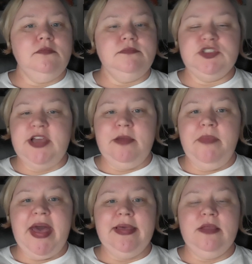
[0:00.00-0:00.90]
Check
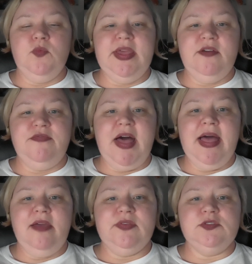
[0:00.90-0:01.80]
back in week
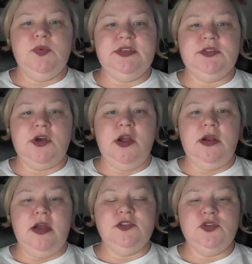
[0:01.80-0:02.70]
5 as we start
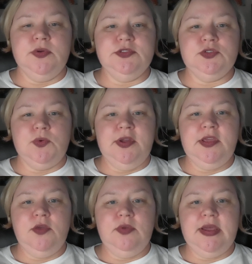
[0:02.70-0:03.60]
our short story
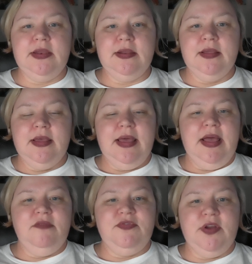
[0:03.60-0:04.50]
unit
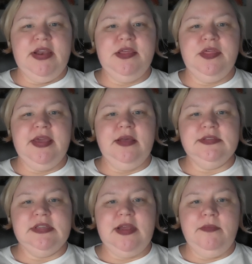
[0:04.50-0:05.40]
and for anything else
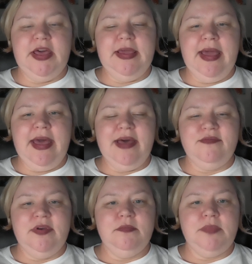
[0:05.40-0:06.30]
that I might
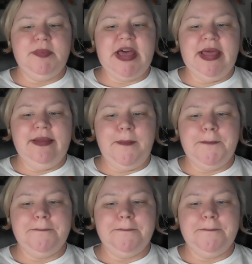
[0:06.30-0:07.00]
have. Bye bye.